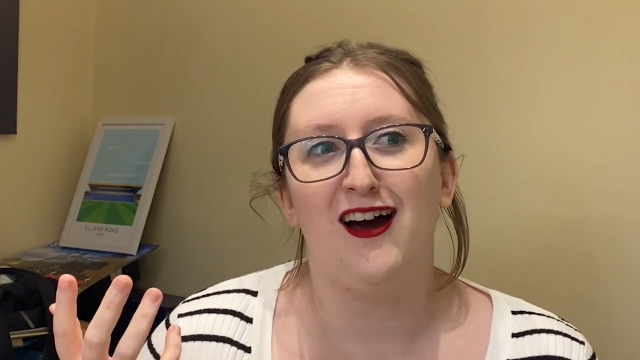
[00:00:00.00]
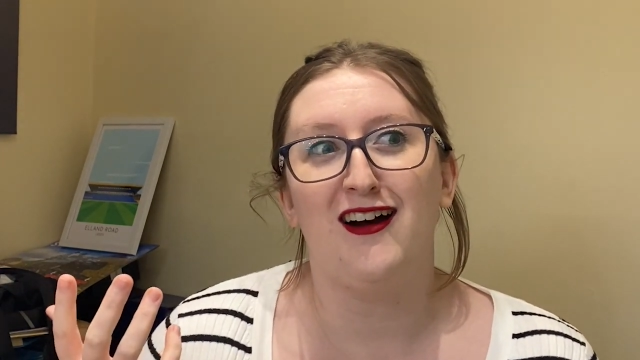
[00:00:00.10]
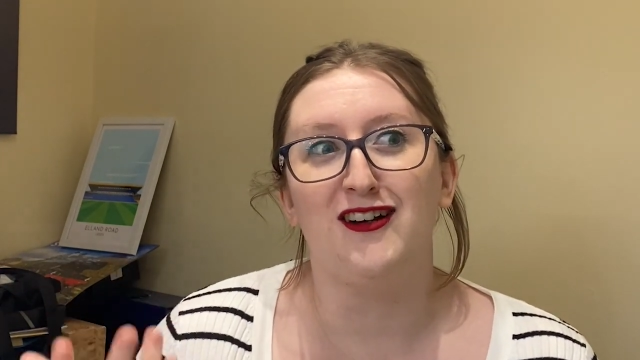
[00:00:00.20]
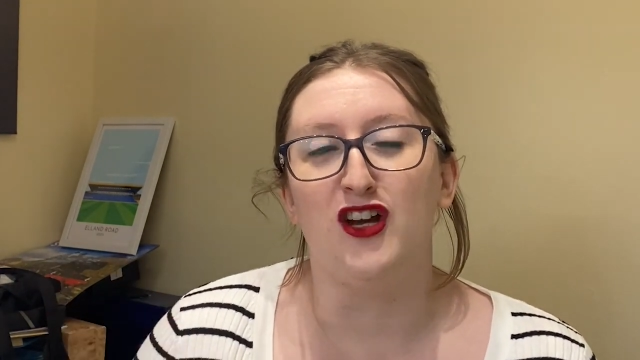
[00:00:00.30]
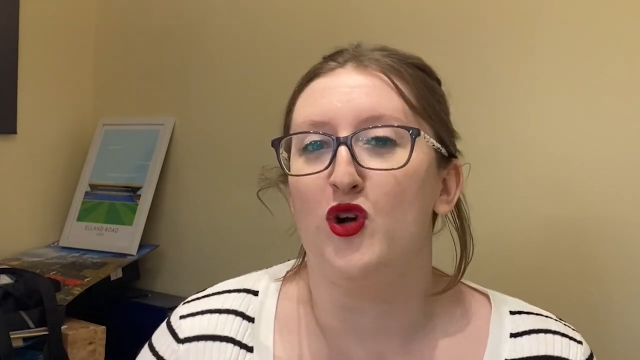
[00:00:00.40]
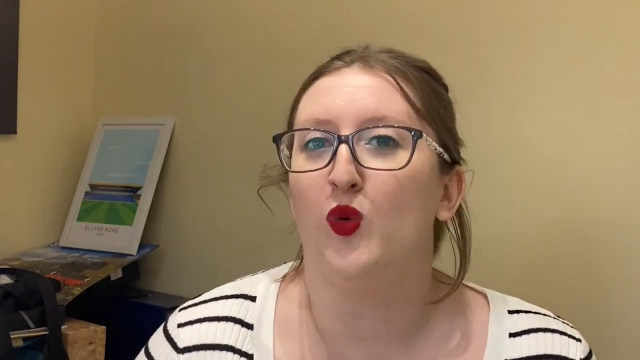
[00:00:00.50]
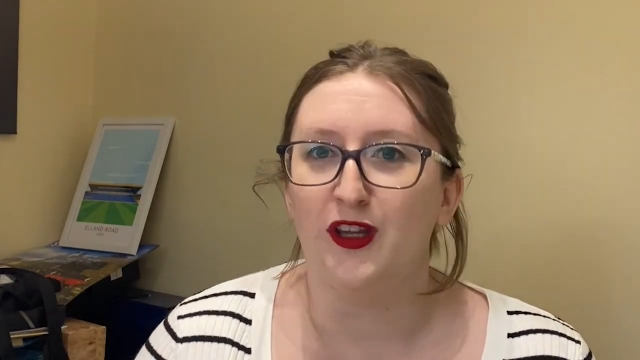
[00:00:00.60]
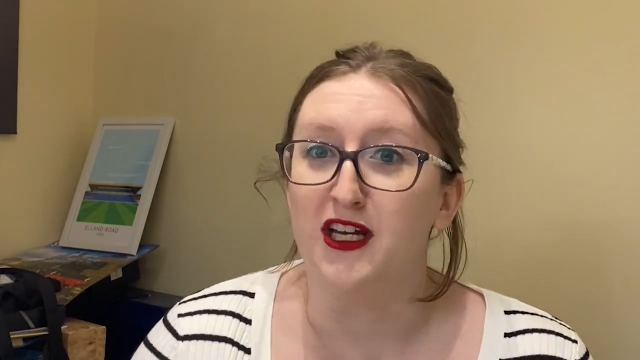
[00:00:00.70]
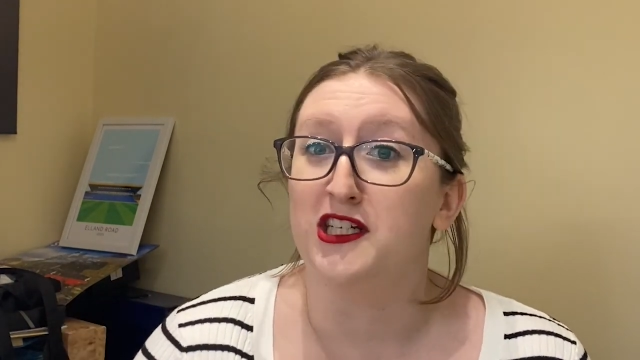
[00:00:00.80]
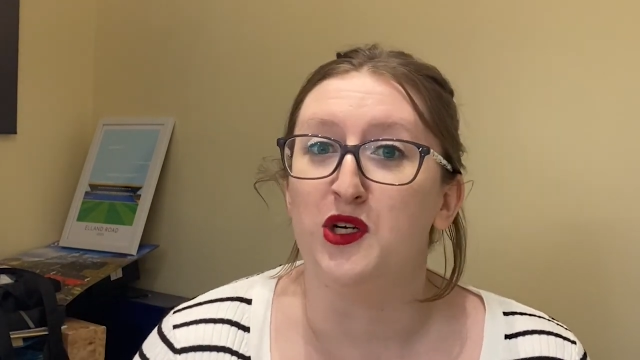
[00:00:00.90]
know what
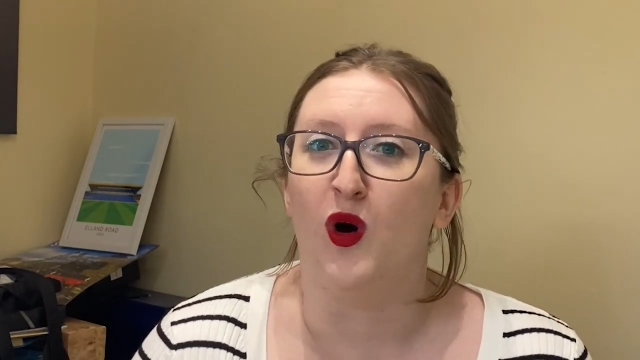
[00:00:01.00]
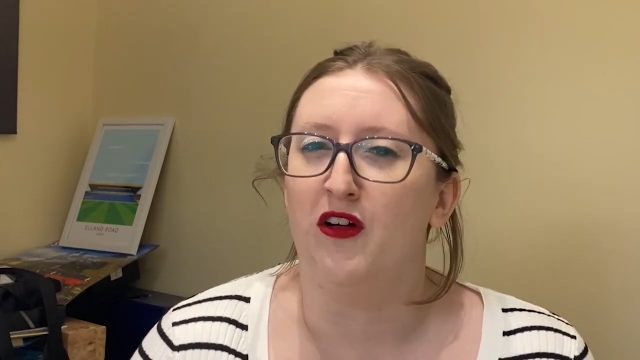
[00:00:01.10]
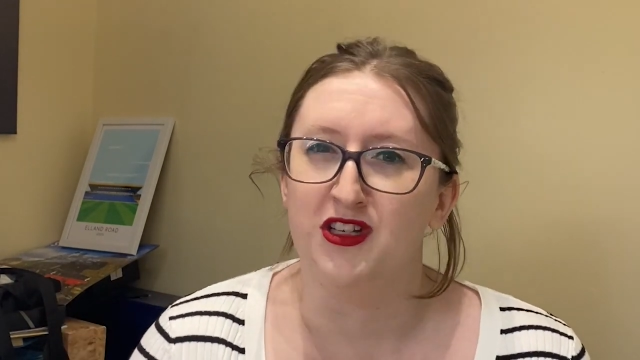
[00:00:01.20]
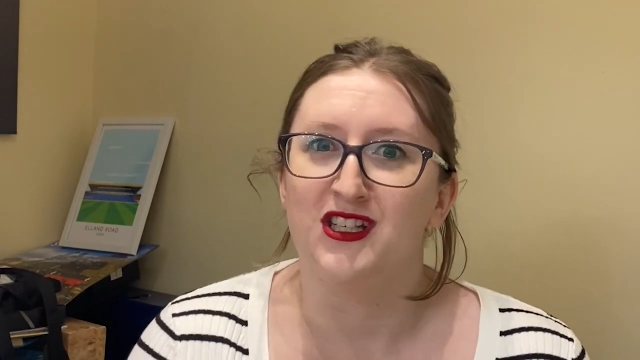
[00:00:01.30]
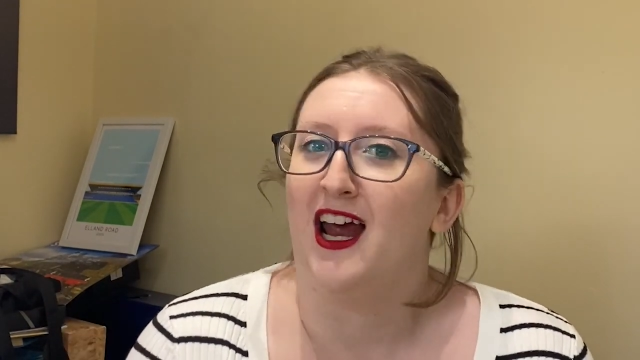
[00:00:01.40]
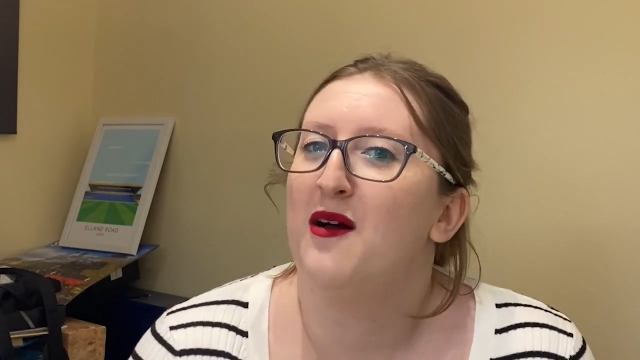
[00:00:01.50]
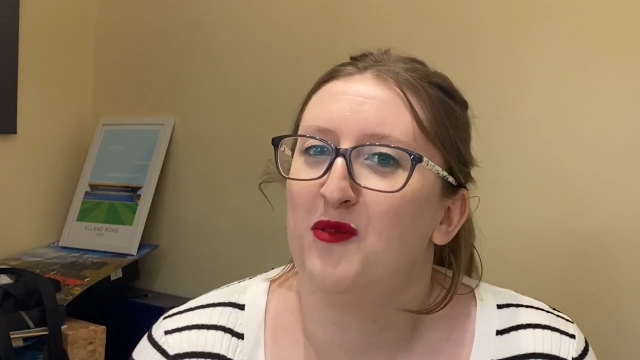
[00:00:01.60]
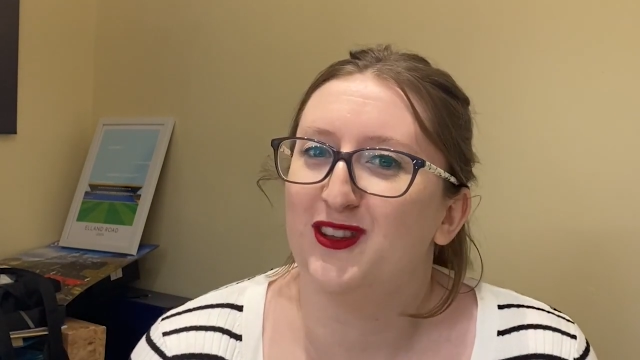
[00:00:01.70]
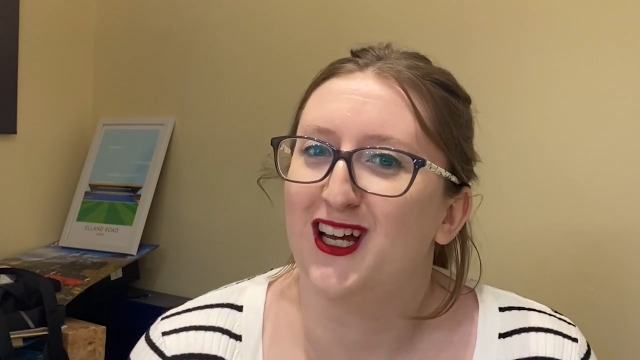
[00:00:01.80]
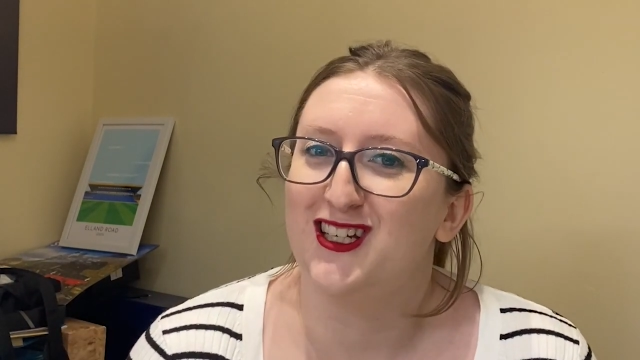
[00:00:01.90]
they do or understand
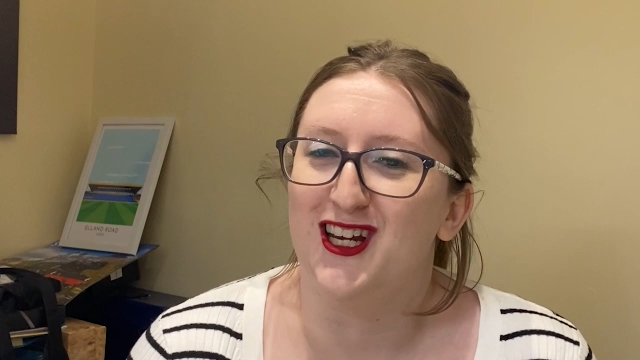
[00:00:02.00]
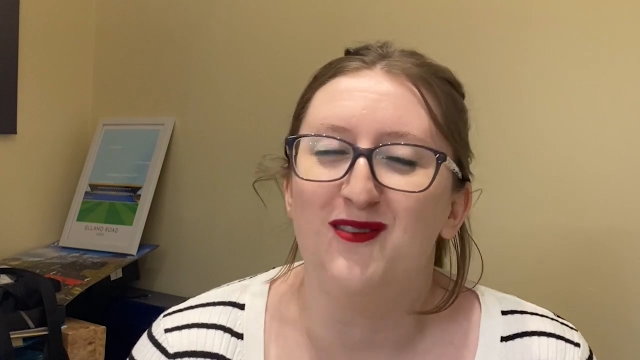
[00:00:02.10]
what they do.